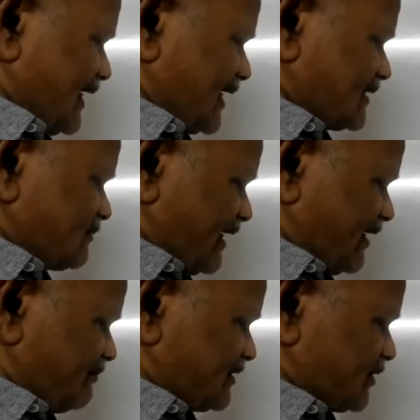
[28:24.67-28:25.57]
X by
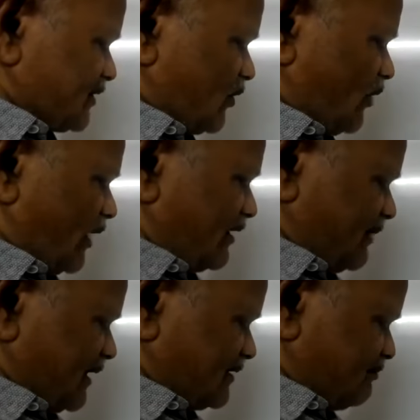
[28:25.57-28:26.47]
M is equal to 1
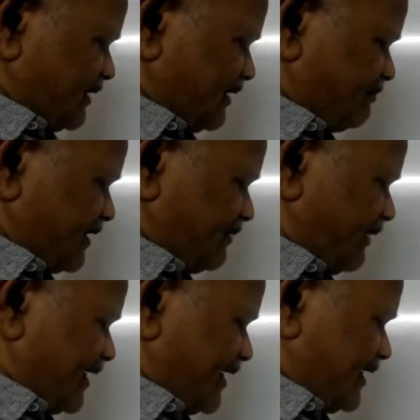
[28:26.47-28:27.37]
plus BP
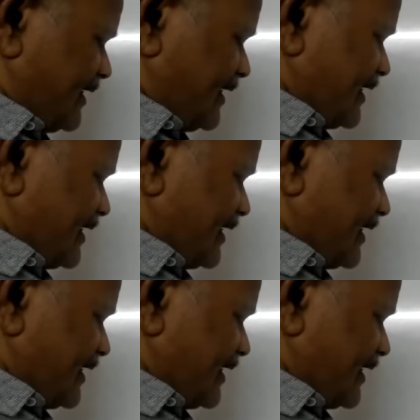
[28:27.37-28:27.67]
by